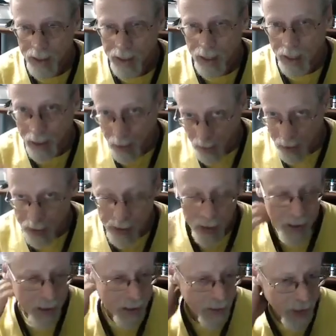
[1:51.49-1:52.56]
a new
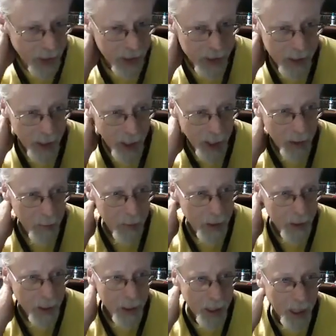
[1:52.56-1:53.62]
instance of Inkscape
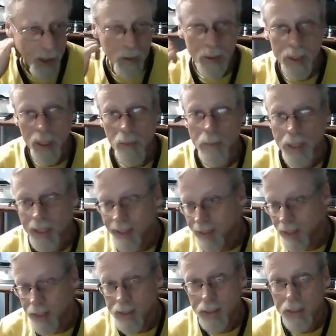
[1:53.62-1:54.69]
it would tell me it
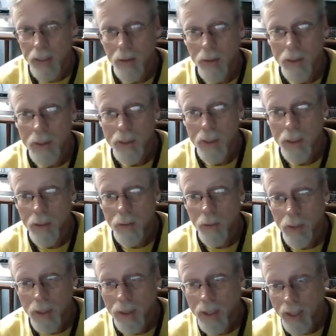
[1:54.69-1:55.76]
doesn't know what to do
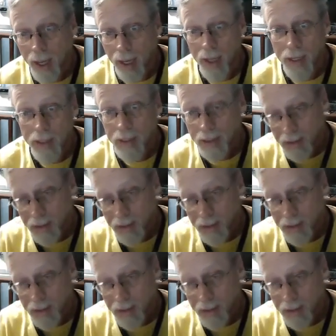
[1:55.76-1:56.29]
with that